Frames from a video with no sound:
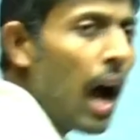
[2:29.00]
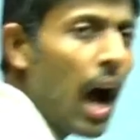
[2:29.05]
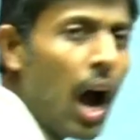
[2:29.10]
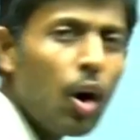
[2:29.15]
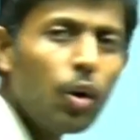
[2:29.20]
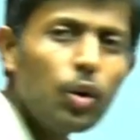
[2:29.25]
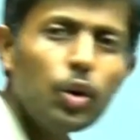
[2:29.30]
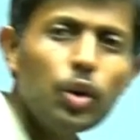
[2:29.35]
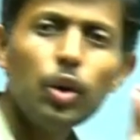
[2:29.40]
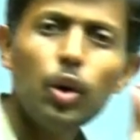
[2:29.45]

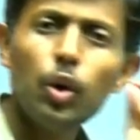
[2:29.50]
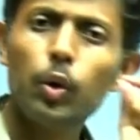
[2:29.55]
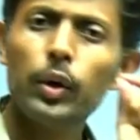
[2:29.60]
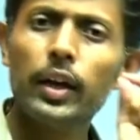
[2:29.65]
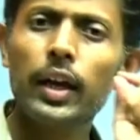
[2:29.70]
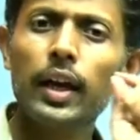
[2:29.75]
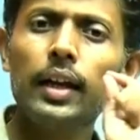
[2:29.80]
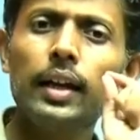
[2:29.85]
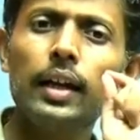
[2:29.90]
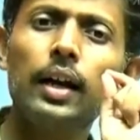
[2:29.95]
How do you
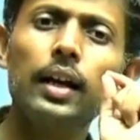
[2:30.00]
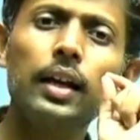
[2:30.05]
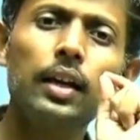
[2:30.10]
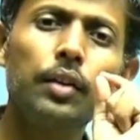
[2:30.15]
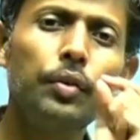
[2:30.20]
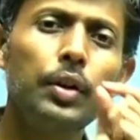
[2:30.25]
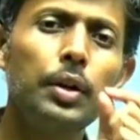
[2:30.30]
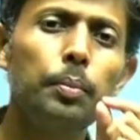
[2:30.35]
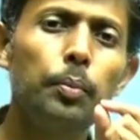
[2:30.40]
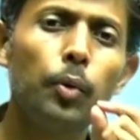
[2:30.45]
locate a
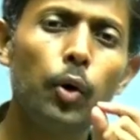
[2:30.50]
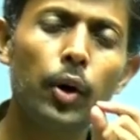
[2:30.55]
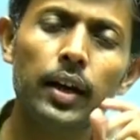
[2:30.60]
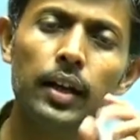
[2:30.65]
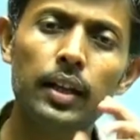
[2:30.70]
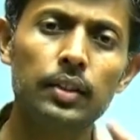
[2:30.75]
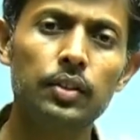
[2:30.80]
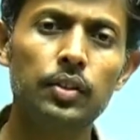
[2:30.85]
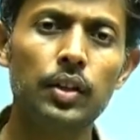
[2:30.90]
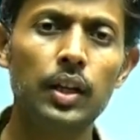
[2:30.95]
given
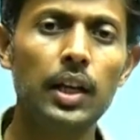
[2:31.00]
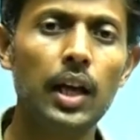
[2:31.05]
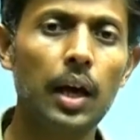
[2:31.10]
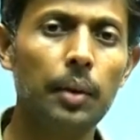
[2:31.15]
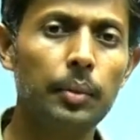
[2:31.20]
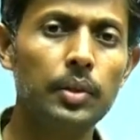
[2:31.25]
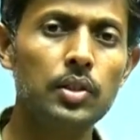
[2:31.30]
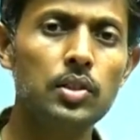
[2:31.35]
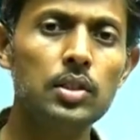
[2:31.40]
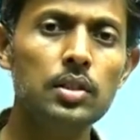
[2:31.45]
point in 3
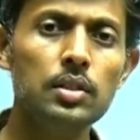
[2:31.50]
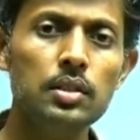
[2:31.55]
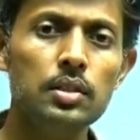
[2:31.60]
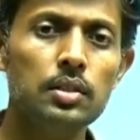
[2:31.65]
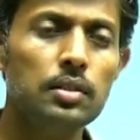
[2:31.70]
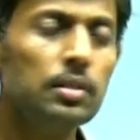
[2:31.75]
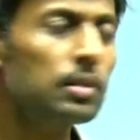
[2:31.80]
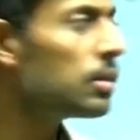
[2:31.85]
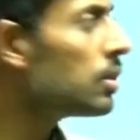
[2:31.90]
dimensions?